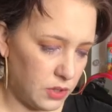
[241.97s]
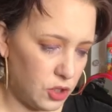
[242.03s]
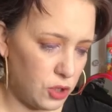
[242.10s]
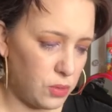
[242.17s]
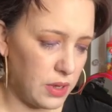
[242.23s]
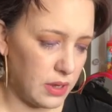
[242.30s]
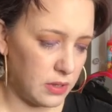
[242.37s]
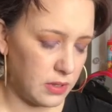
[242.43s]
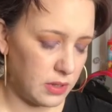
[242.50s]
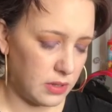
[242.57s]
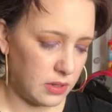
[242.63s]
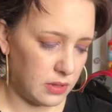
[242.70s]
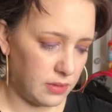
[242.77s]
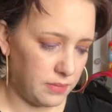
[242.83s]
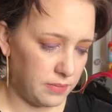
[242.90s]

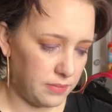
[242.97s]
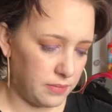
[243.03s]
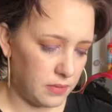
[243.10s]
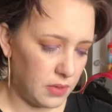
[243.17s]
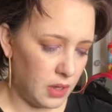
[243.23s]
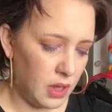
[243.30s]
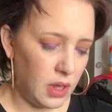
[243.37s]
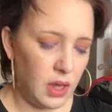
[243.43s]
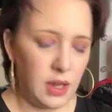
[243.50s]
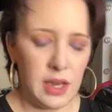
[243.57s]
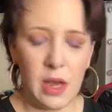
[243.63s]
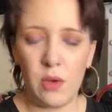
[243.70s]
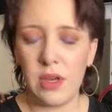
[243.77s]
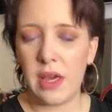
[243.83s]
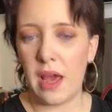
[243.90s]
Twist.
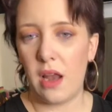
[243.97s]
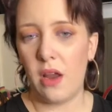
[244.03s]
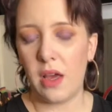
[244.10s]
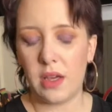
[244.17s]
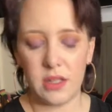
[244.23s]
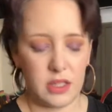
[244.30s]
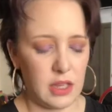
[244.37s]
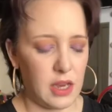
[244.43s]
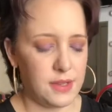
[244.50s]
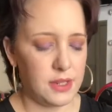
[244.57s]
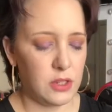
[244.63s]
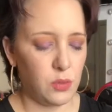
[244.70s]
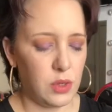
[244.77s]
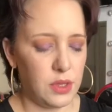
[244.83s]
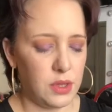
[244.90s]
Now, yeah, like I say, I
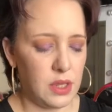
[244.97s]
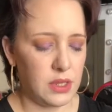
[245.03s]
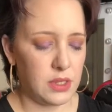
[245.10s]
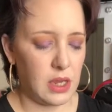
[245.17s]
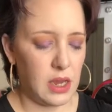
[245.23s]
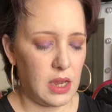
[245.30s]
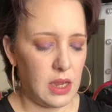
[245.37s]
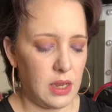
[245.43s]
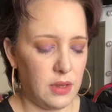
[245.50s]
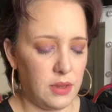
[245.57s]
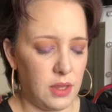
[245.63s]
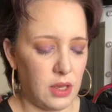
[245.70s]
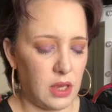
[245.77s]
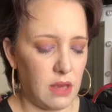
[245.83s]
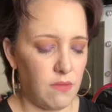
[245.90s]
did win this in
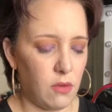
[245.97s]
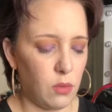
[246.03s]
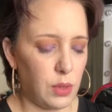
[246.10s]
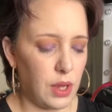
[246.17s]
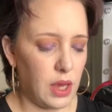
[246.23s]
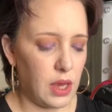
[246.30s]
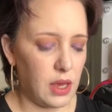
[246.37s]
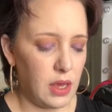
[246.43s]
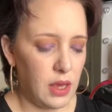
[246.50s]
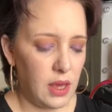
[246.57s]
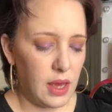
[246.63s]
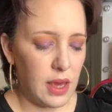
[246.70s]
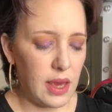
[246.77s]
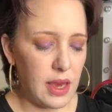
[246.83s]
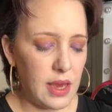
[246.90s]
the giveaway.
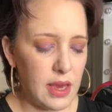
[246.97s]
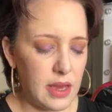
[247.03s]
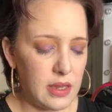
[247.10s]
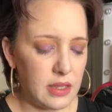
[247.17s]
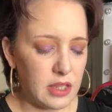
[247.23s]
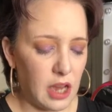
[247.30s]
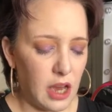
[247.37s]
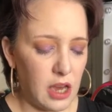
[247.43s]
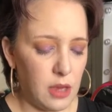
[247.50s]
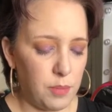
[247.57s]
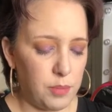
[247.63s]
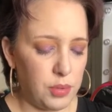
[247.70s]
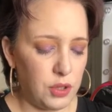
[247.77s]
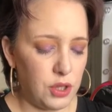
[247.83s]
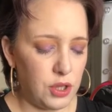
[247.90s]
It is a
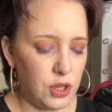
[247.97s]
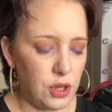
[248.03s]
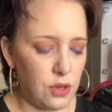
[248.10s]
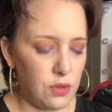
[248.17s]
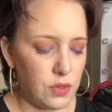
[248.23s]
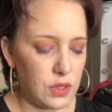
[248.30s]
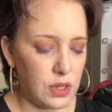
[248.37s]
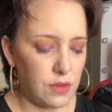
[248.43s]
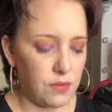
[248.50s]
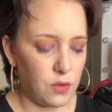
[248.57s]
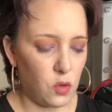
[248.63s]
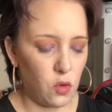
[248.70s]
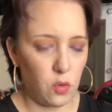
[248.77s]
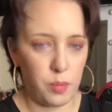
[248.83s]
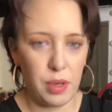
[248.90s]

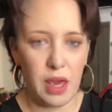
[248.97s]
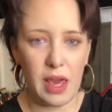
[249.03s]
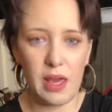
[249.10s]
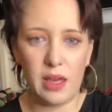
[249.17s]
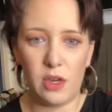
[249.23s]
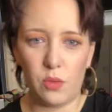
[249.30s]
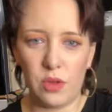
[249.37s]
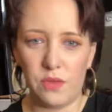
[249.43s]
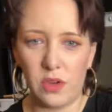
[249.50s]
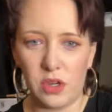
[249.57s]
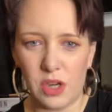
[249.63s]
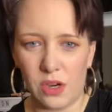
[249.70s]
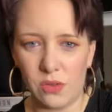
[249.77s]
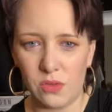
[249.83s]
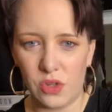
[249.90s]
beautiful pink with a
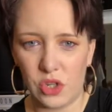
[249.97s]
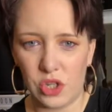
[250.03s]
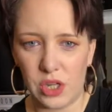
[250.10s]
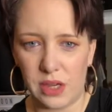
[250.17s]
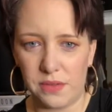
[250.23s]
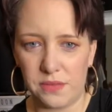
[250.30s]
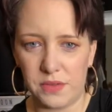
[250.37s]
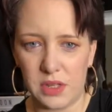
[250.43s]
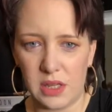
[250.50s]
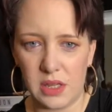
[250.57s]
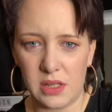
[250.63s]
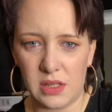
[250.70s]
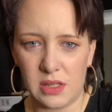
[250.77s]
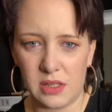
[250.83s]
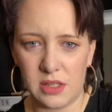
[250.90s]
gold shift. It
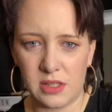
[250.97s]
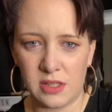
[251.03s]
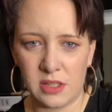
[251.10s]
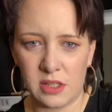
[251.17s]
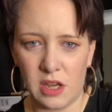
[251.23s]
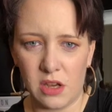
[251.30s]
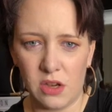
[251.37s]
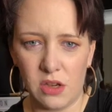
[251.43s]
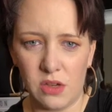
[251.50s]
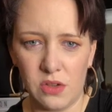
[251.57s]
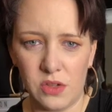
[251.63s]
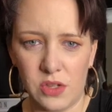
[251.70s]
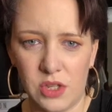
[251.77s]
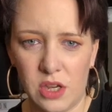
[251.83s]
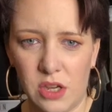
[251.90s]
is
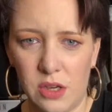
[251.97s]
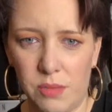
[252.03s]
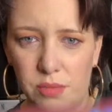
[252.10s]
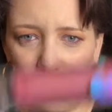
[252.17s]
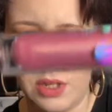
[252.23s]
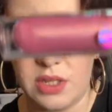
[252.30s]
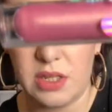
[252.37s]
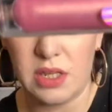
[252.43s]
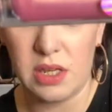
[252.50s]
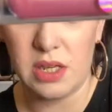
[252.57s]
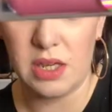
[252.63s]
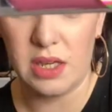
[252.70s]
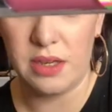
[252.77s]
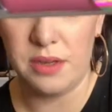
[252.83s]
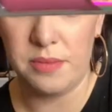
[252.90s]
so
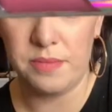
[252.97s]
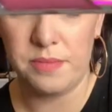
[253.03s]
pretty.